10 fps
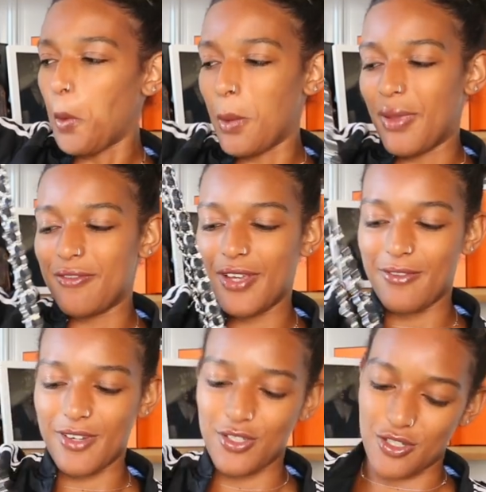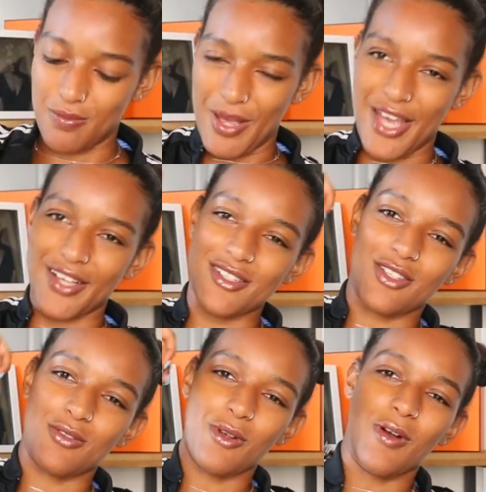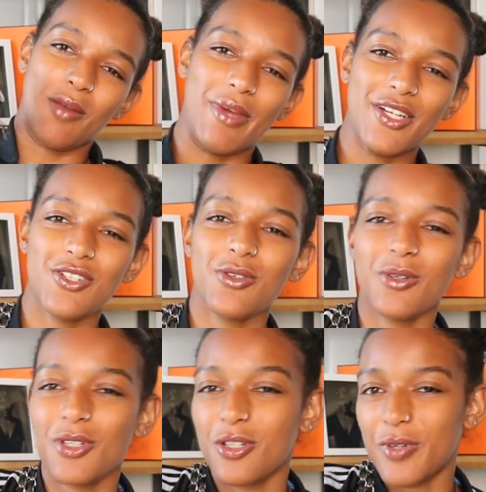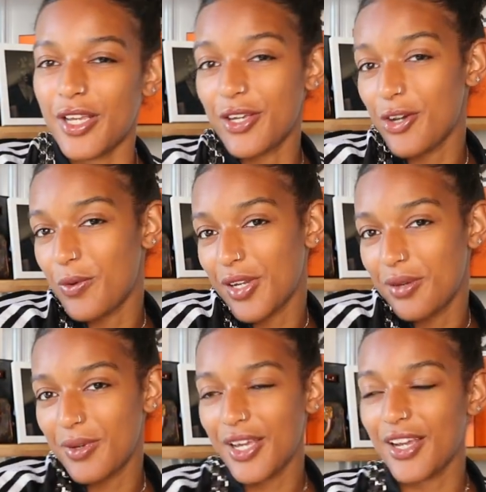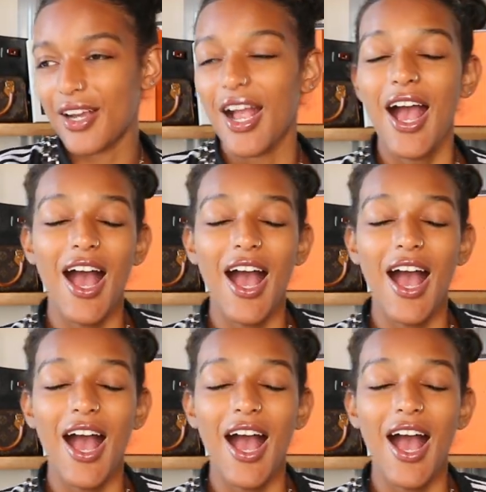one of my favorite just bags to throw on my shoulder when I go anywhere.